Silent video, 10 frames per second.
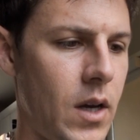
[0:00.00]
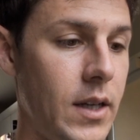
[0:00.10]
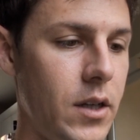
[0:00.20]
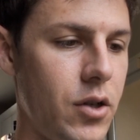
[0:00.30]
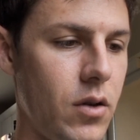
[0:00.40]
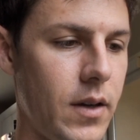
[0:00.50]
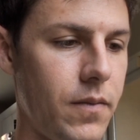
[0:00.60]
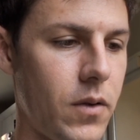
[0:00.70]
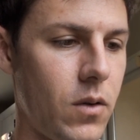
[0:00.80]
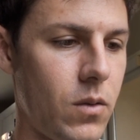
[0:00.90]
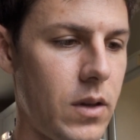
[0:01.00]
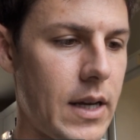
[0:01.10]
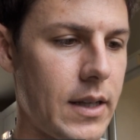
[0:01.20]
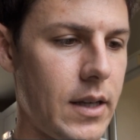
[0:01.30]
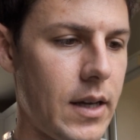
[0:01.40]
Additional info,
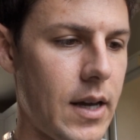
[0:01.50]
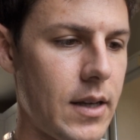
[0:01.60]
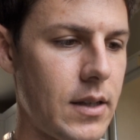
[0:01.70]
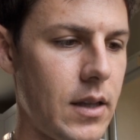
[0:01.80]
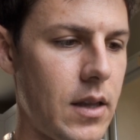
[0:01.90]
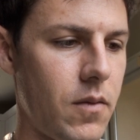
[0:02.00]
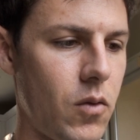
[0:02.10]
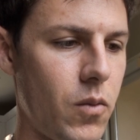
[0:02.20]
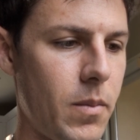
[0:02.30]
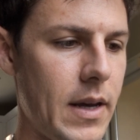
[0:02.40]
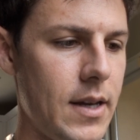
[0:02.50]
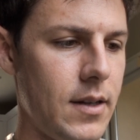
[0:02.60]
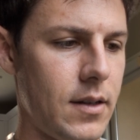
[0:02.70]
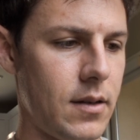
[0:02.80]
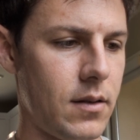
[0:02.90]
lactic acid level
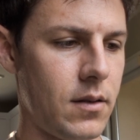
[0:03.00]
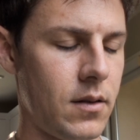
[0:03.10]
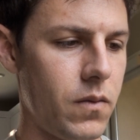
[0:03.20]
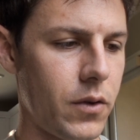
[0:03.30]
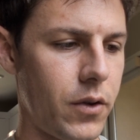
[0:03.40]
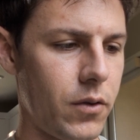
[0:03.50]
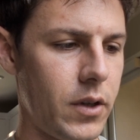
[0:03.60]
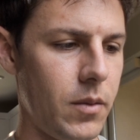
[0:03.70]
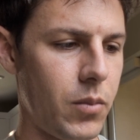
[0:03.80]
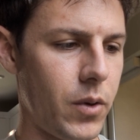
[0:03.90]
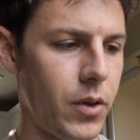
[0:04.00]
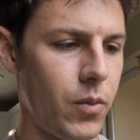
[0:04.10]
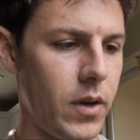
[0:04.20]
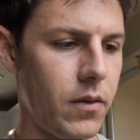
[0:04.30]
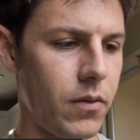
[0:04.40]
remained over
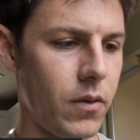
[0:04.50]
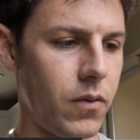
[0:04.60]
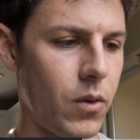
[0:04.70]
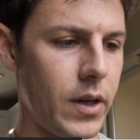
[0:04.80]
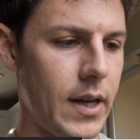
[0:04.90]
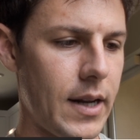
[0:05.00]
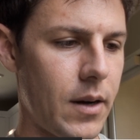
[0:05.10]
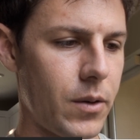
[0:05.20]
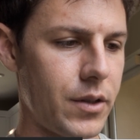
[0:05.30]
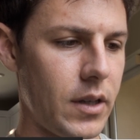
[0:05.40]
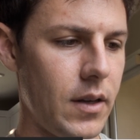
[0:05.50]
13.3 for 48 hours,